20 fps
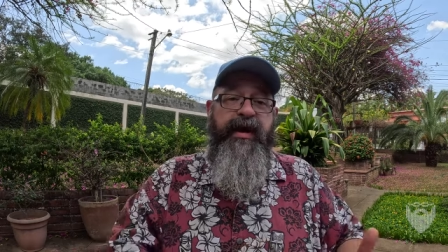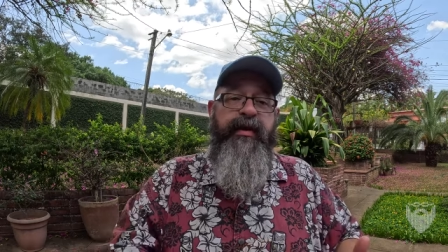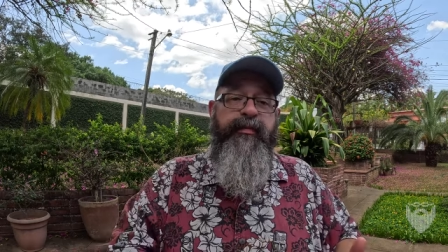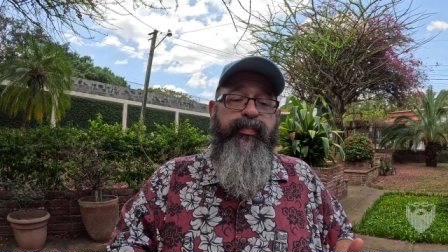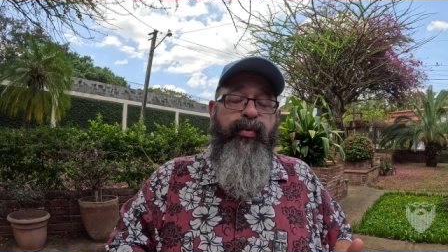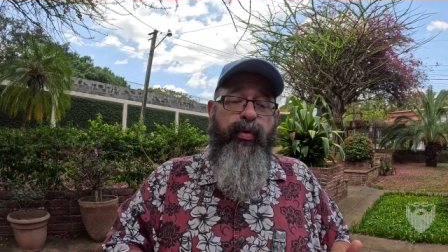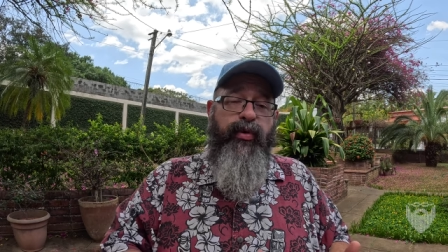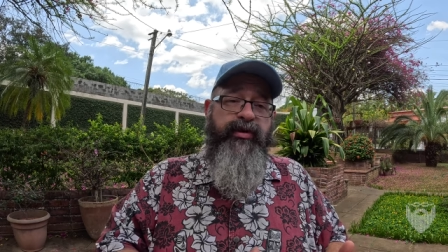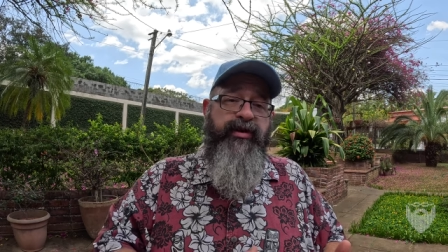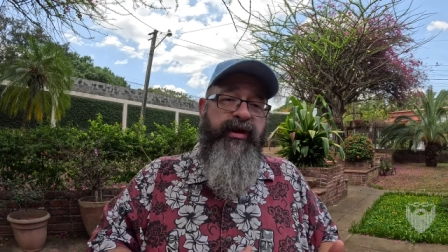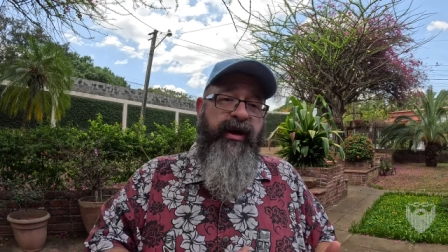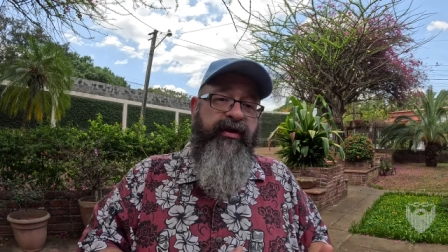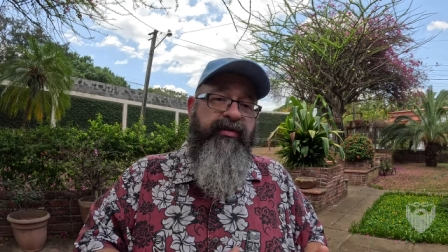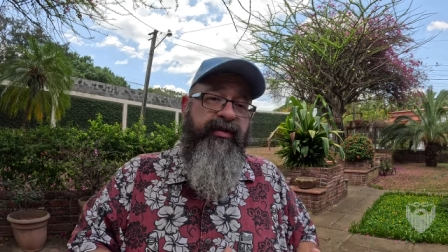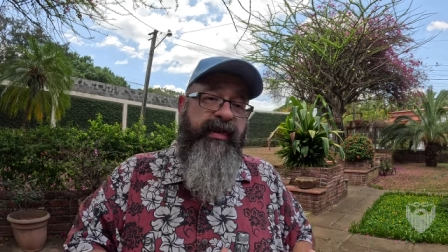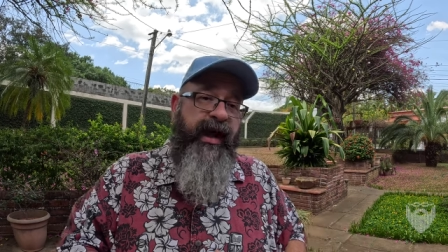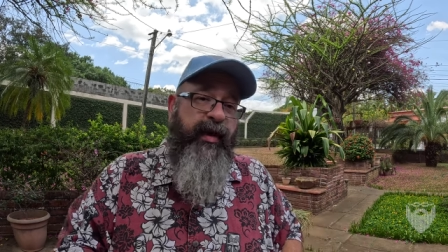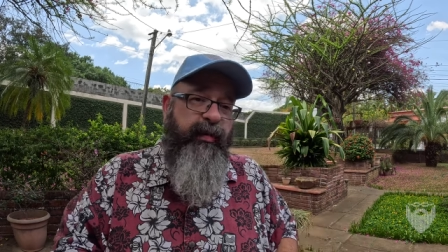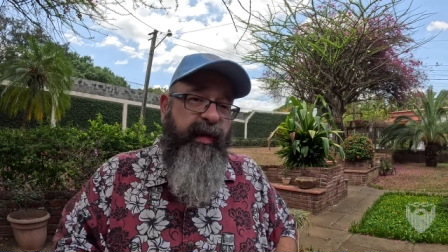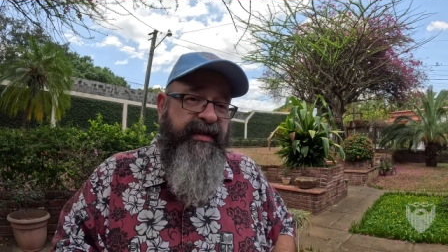imported under
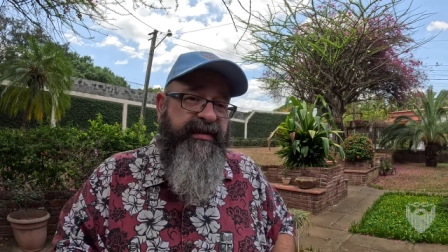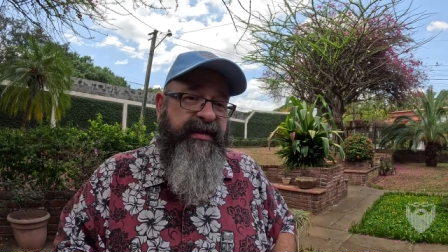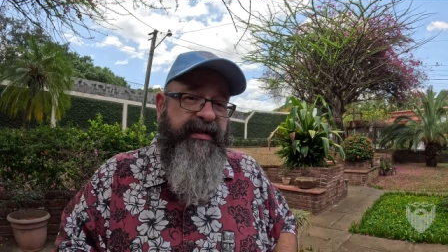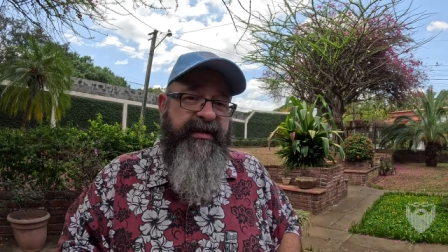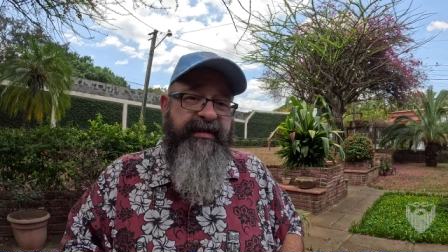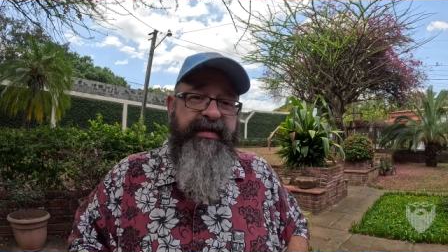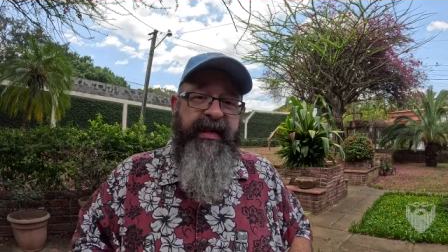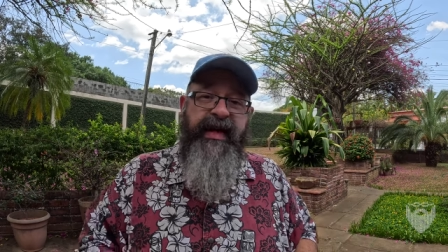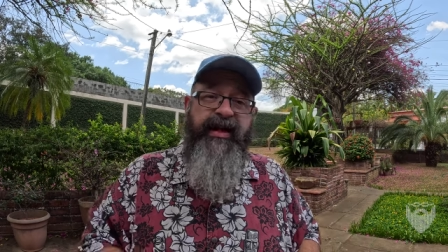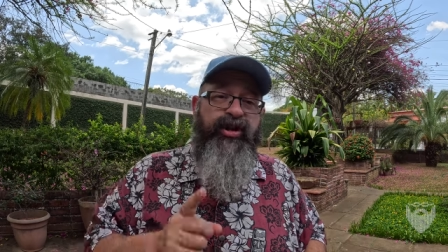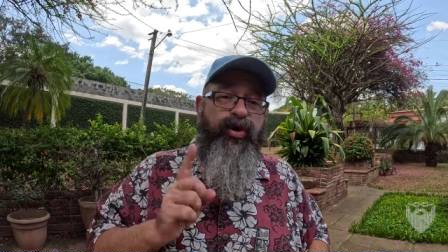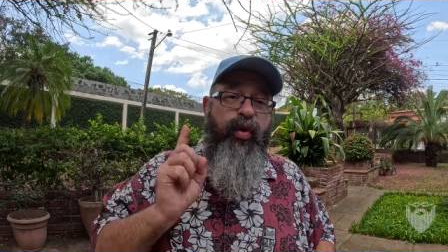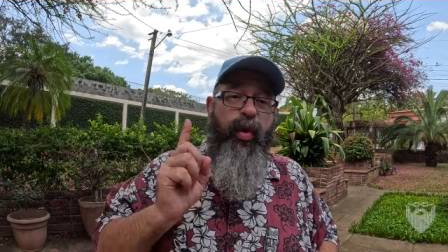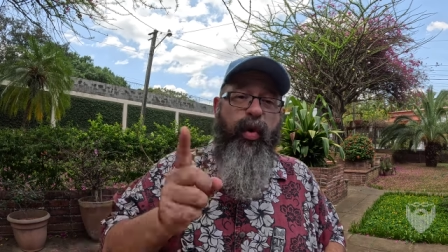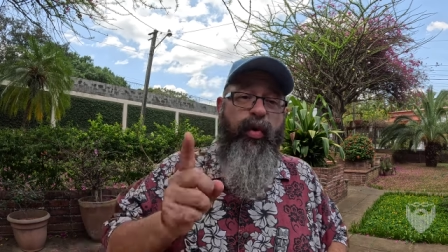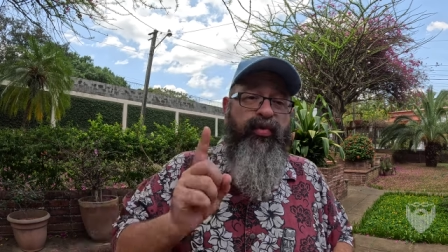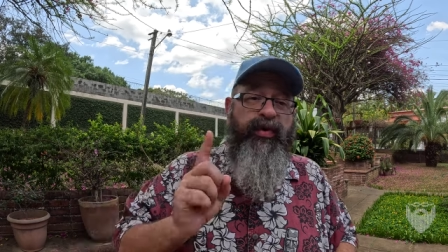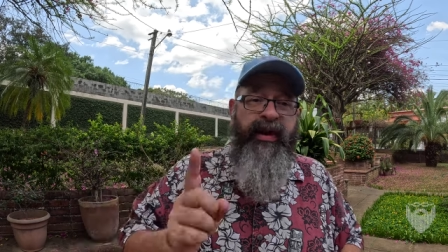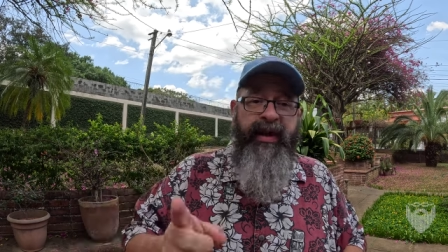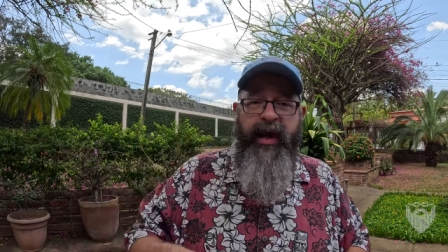that residency, and you
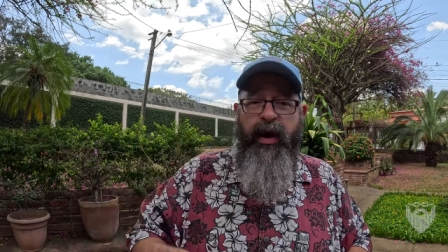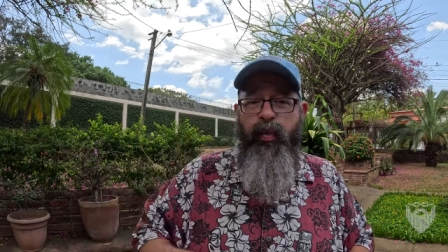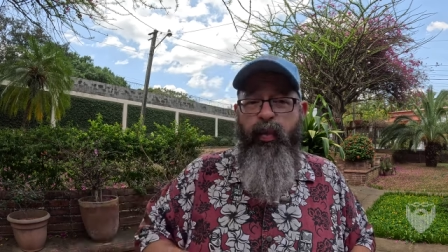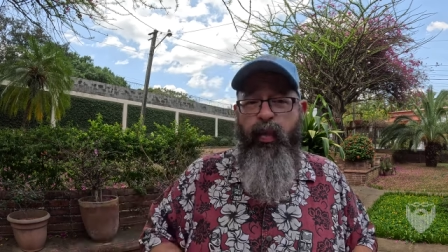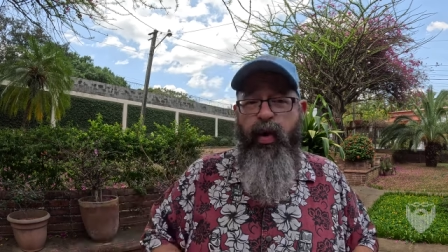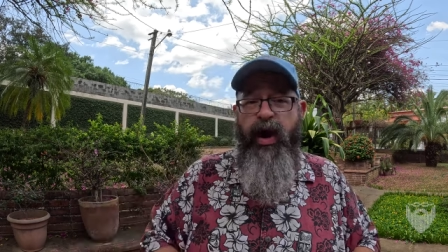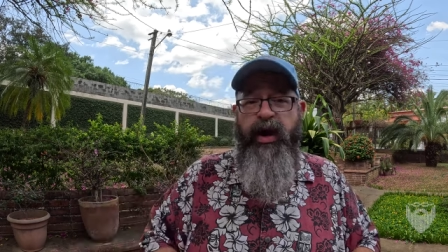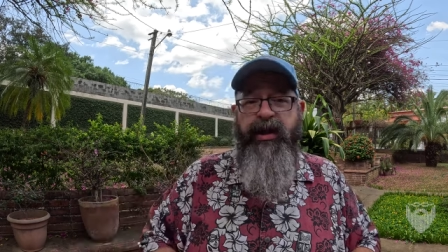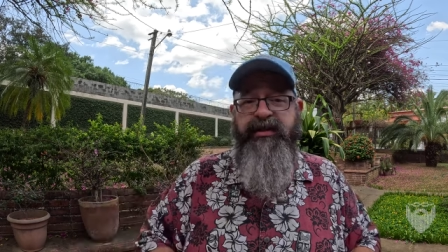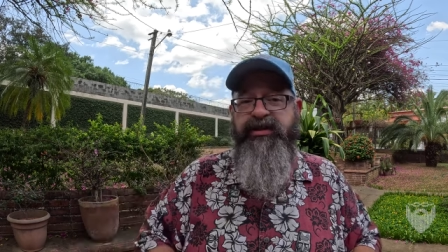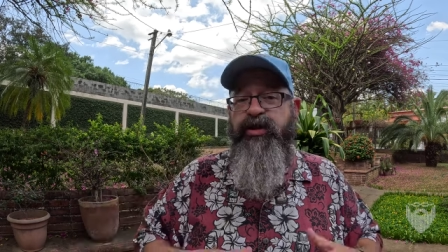only get one.